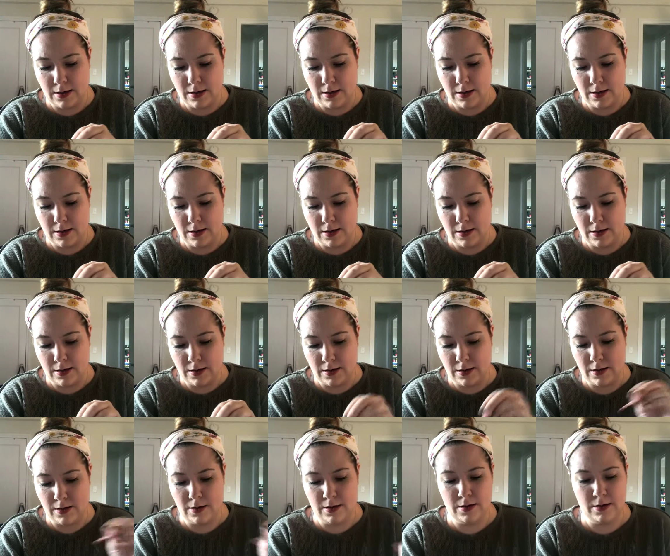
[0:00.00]

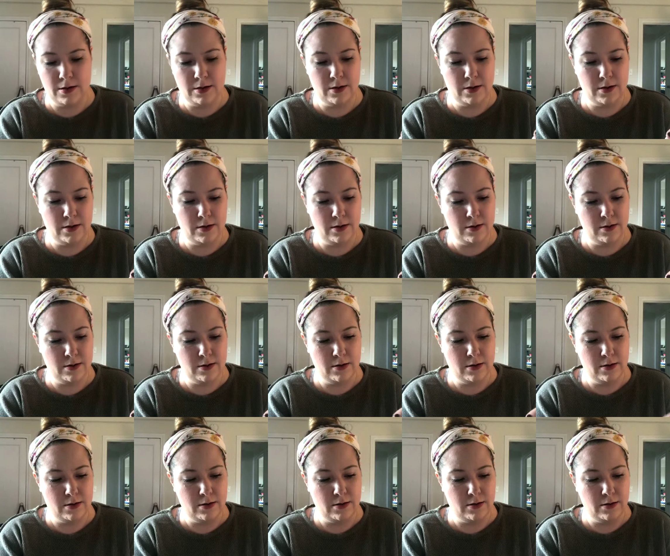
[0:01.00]

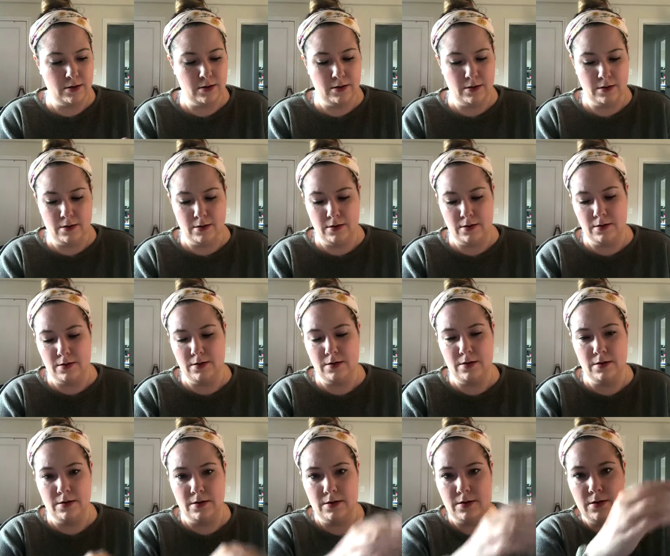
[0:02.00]

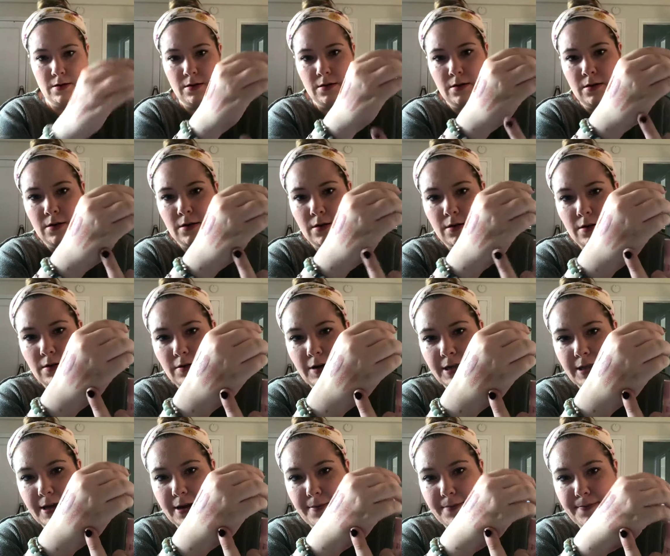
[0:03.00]

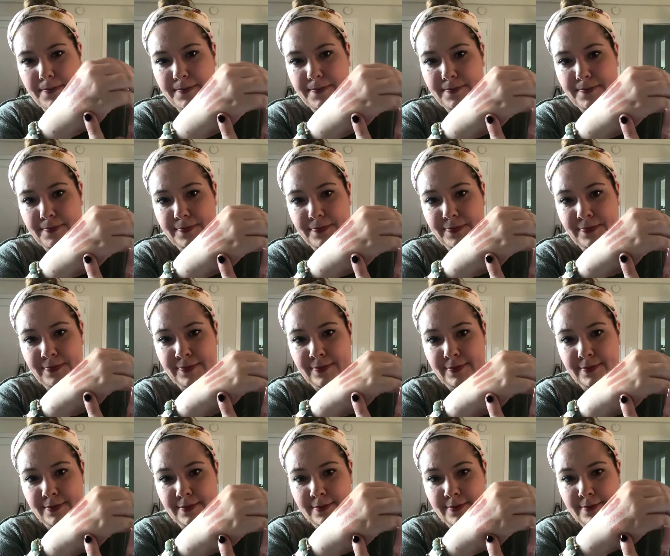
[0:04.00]

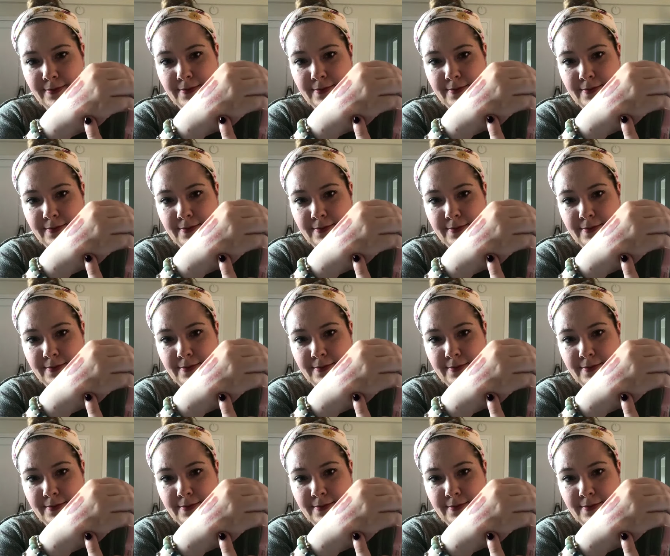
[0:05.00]
Nobody speaks.